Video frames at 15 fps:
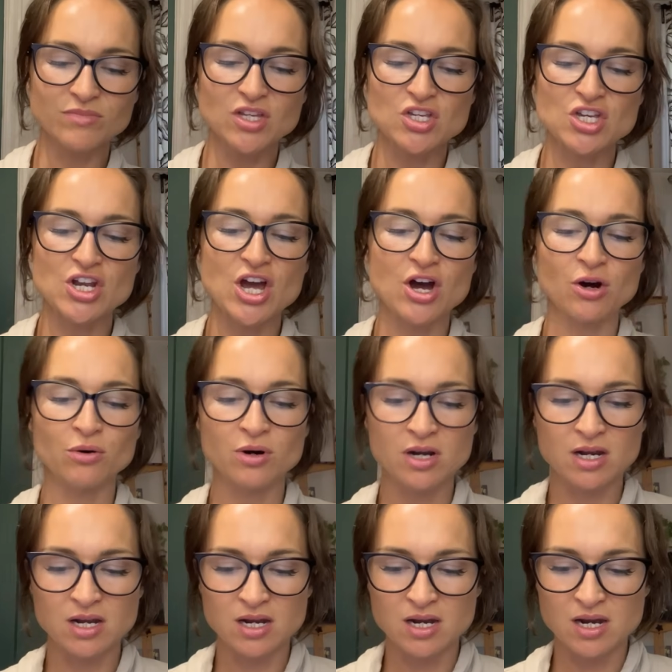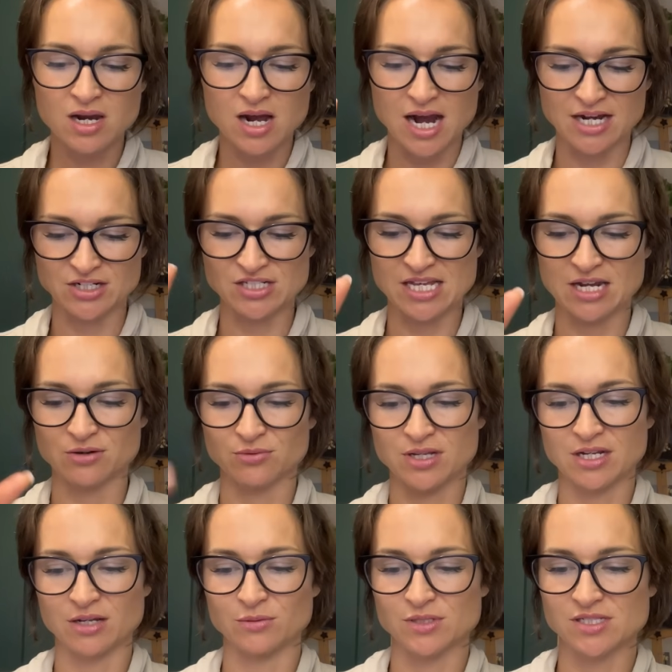you know, I just had a
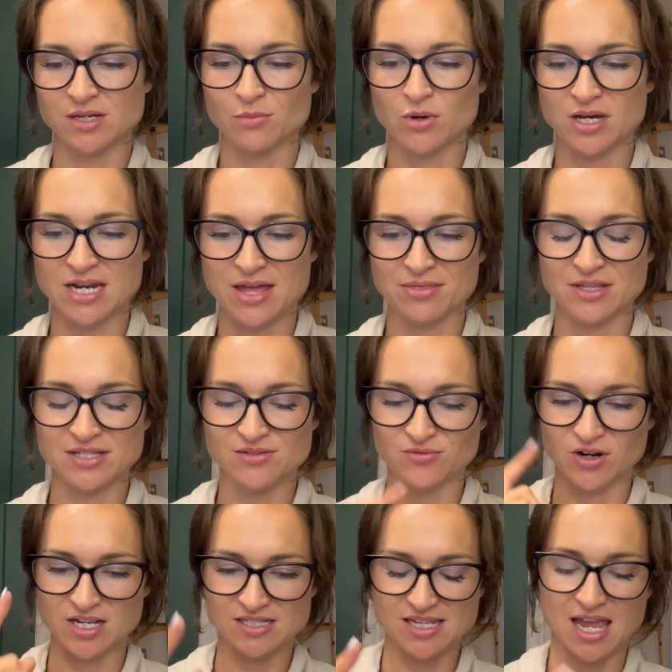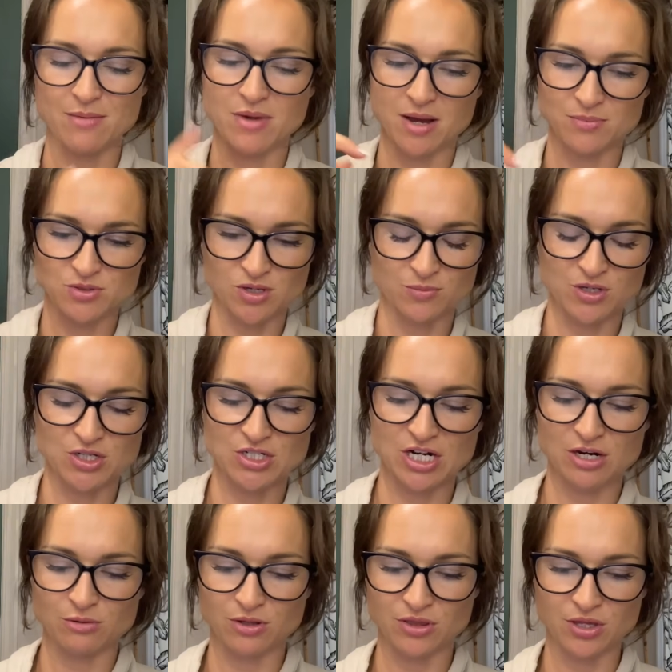reading with someone and this phrase came up. So I'm going to share
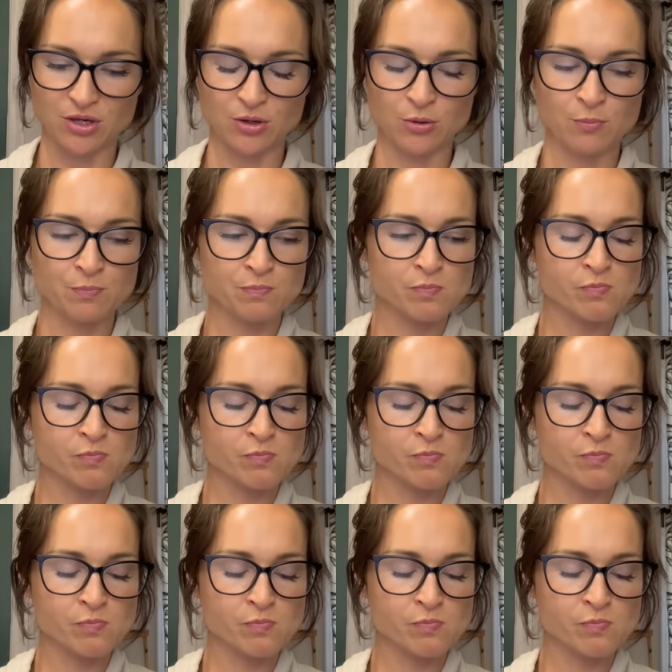it with you.